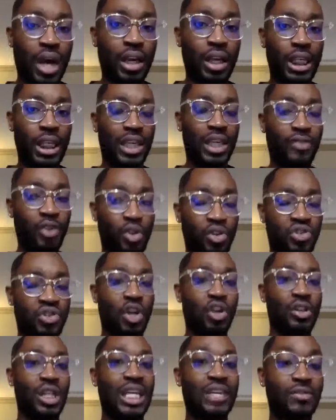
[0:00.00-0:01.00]
try to give
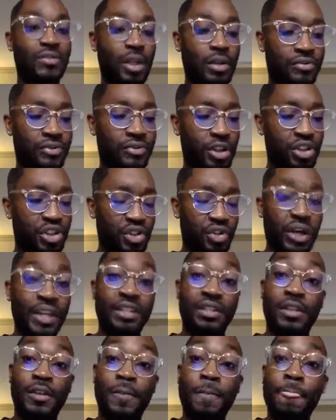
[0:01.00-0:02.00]
you a certain level of
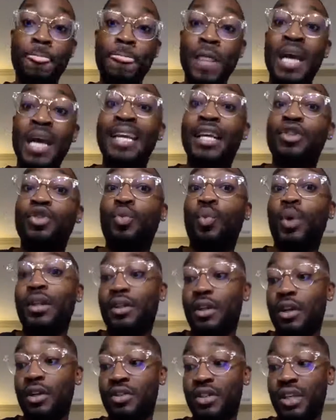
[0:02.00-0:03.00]
frustration
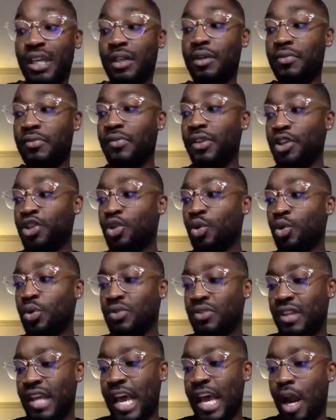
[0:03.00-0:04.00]
is when there's
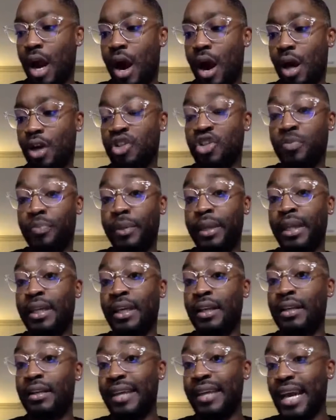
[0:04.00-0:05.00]
individuals that are
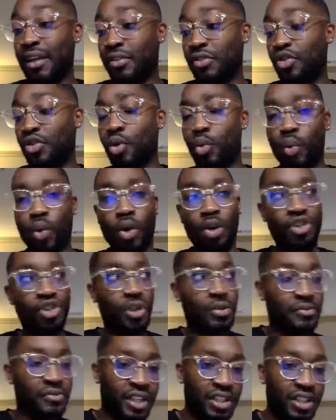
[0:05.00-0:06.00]
speaking death
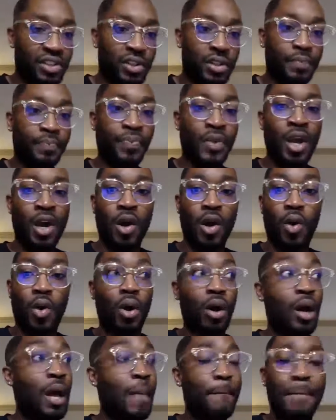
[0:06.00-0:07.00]
towards your vision
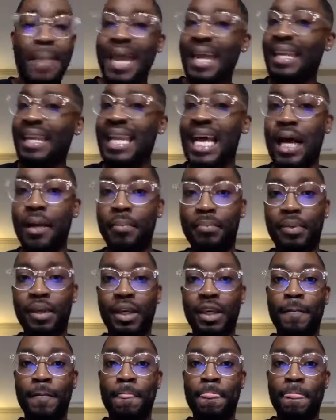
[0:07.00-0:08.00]
or may
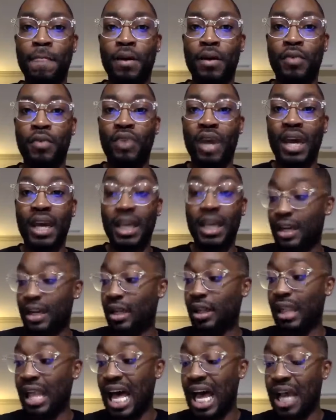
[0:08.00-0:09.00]
not be
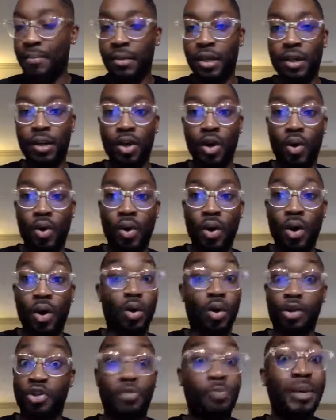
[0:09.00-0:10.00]
right in alignment
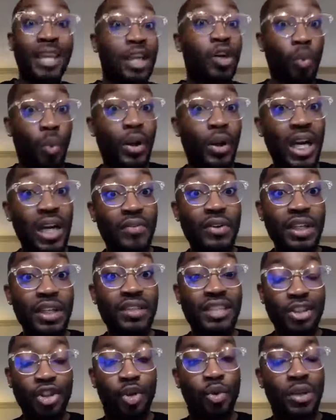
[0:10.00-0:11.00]
or speaking
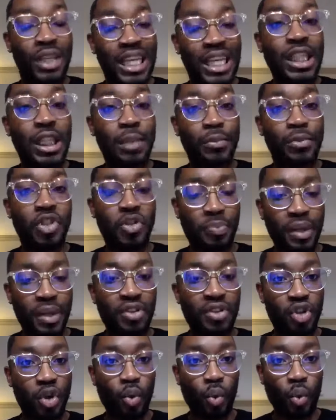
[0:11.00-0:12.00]
whatever it is that you need them to
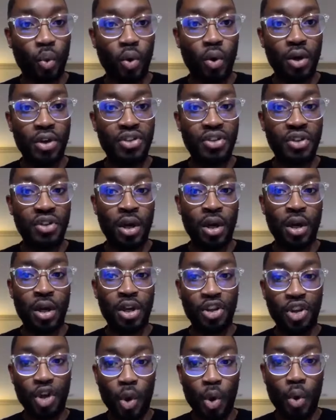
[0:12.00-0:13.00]
speak
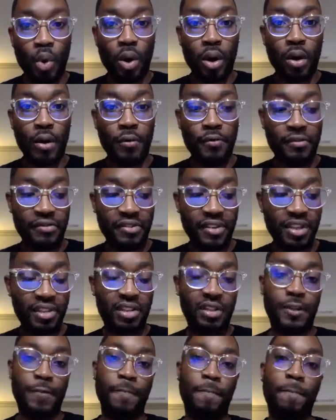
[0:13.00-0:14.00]
towards your
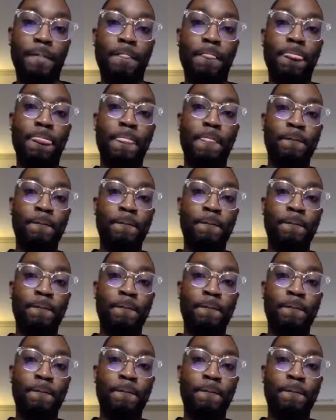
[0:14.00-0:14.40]
vision.